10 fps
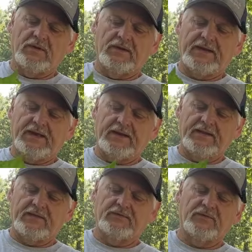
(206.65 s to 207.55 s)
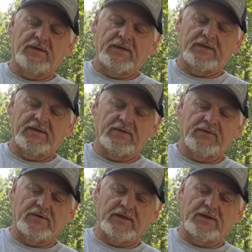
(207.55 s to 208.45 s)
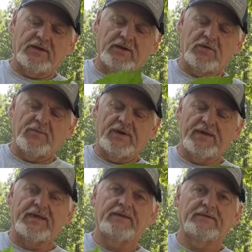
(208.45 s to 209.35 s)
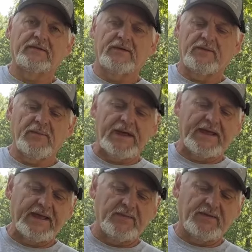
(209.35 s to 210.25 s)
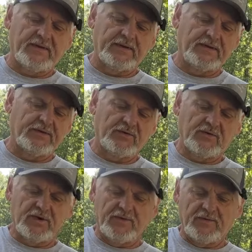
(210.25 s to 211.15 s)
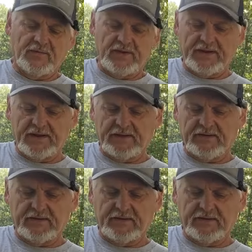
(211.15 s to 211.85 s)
look at it this way. You're getting new plants by helping your other plant.